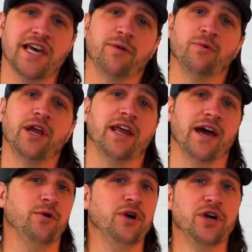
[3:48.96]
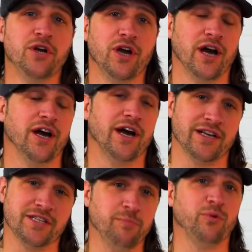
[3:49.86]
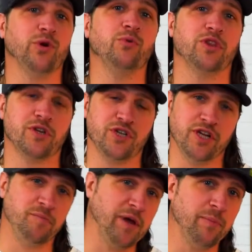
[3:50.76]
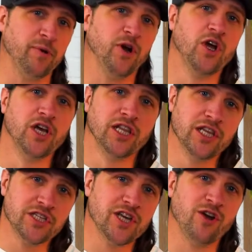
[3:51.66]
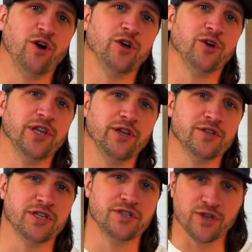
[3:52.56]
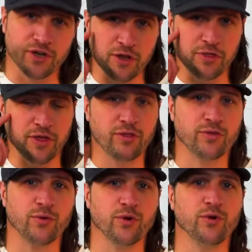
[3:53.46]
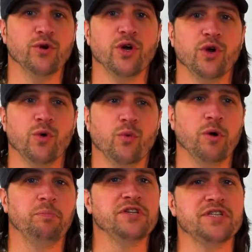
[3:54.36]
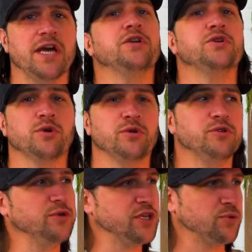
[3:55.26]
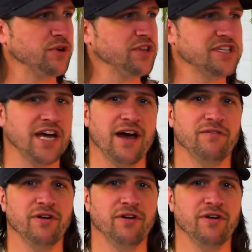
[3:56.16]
down right now at some point with a sheet of paper, list out all your leaders, and start to think through what potential do each one of these have.